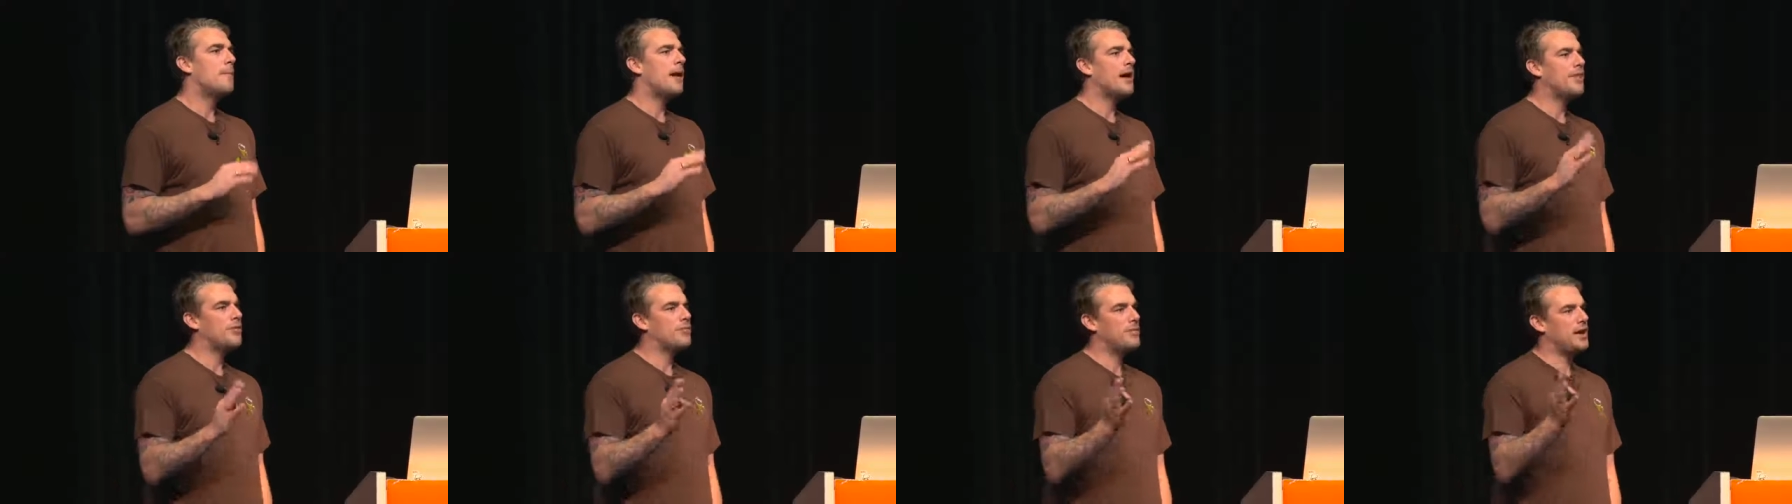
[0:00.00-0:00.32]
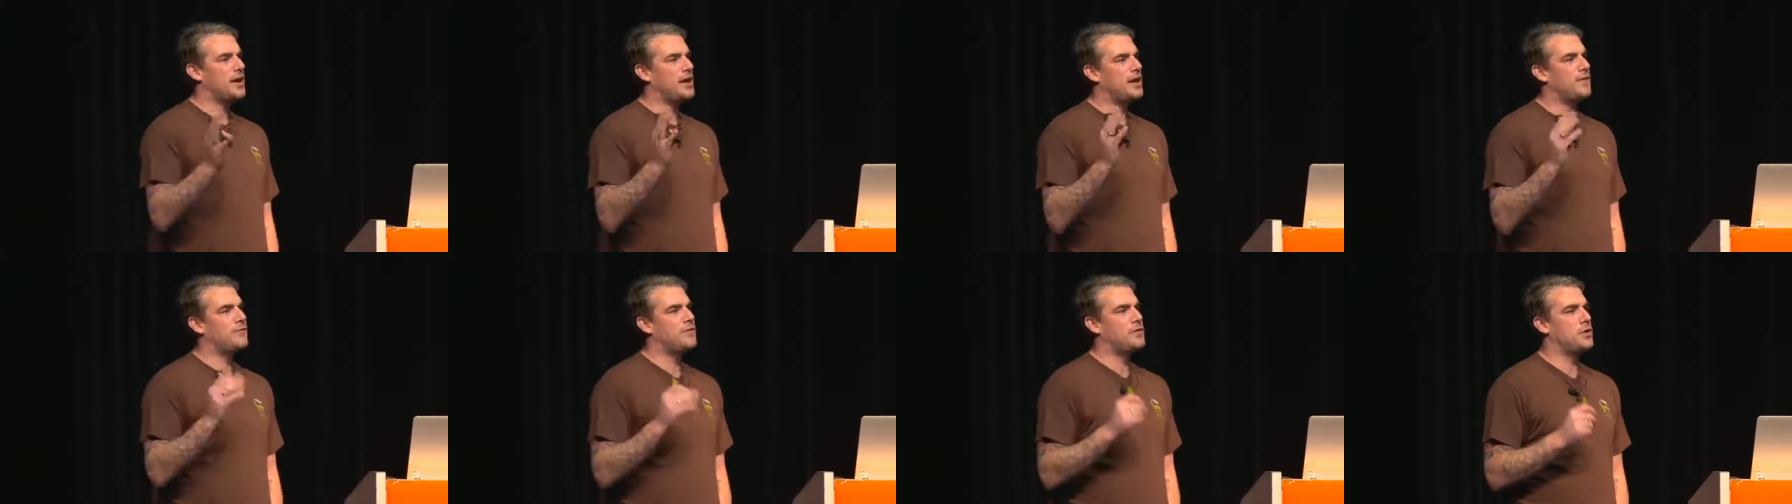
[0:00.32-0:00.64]
By the
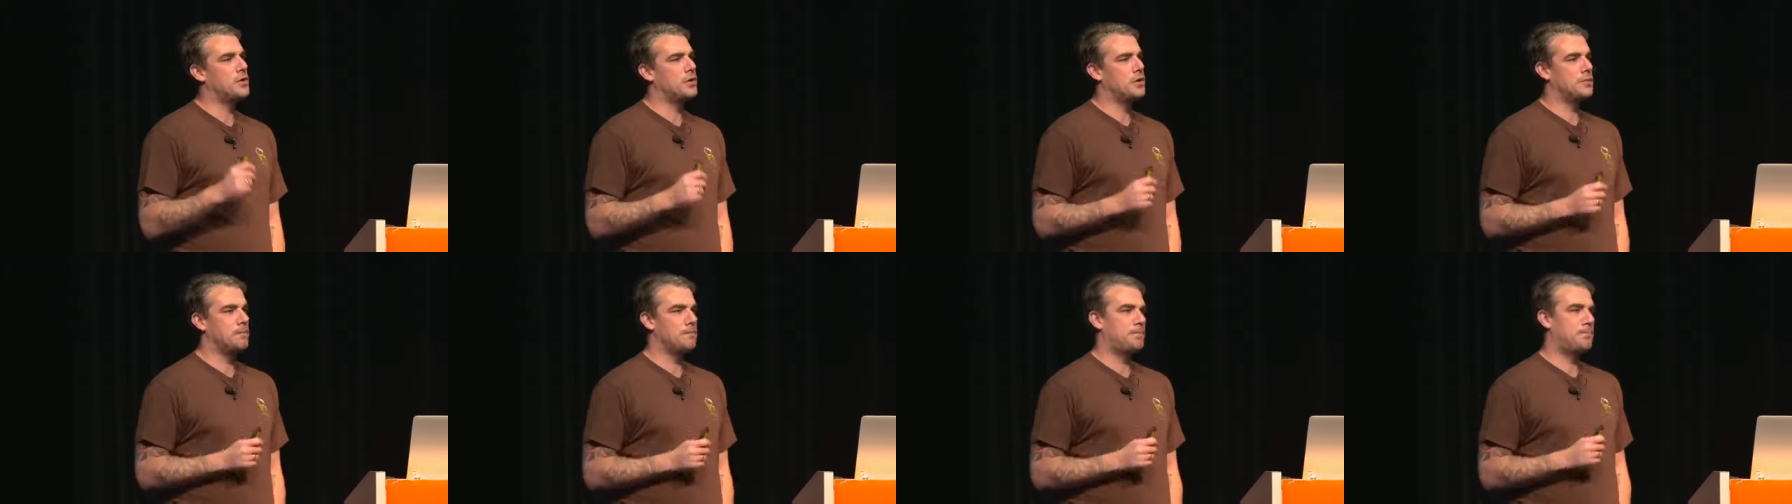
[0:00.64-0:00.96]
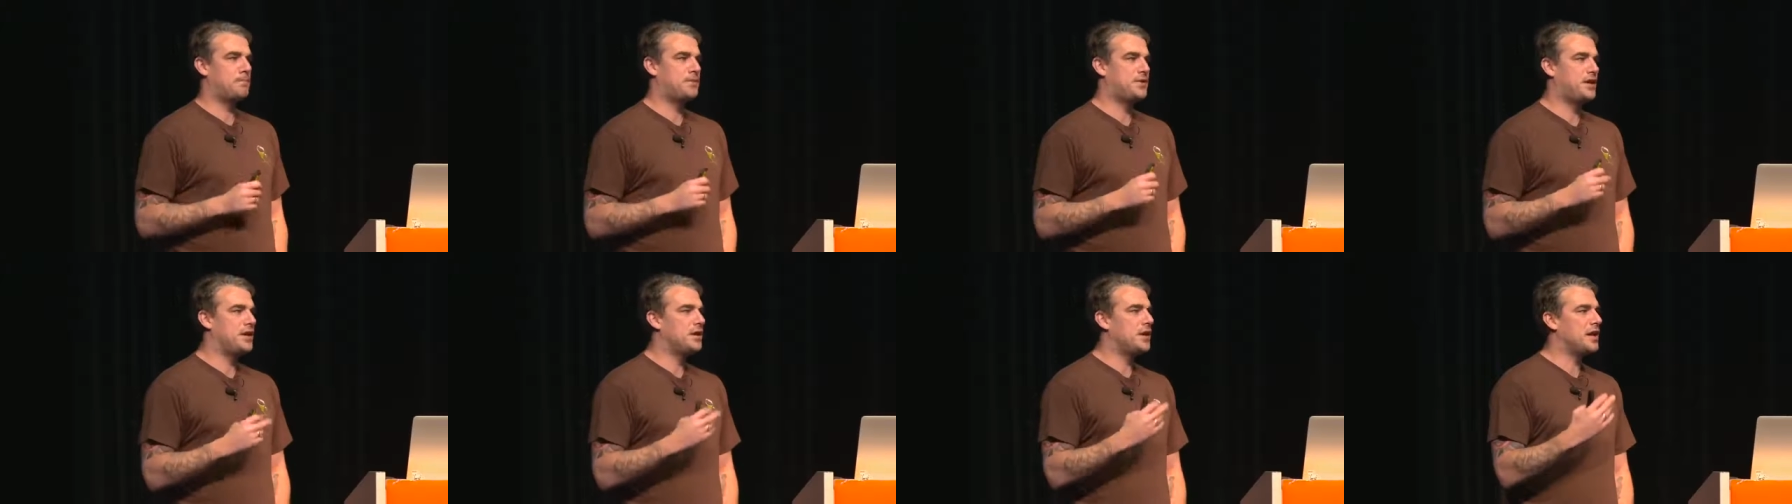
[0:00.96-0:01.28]
way, if
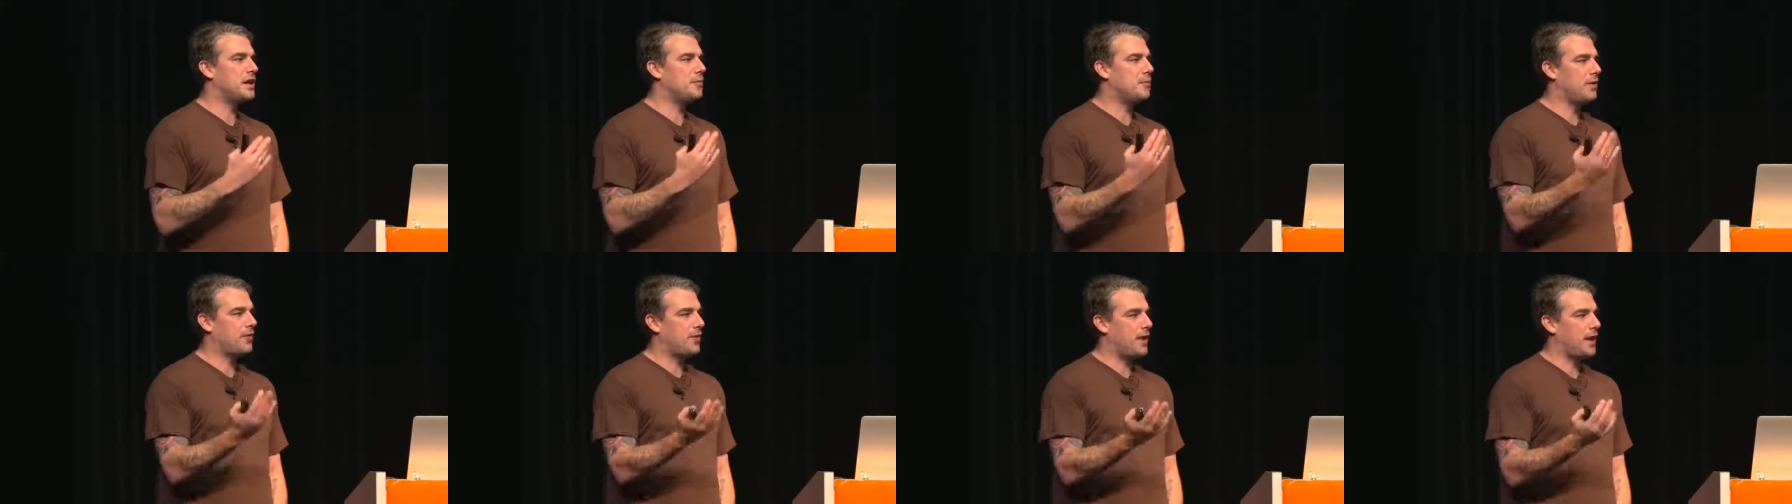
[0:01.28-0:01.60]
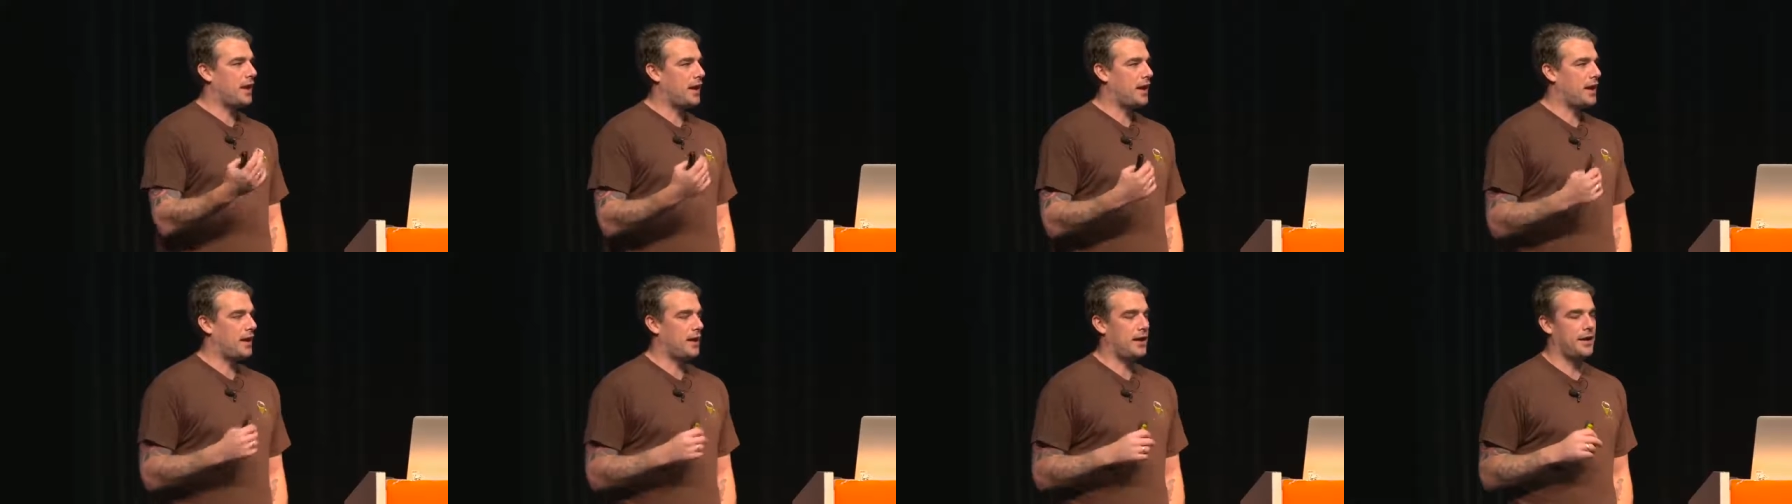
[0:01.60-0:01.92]
you're dealing with a,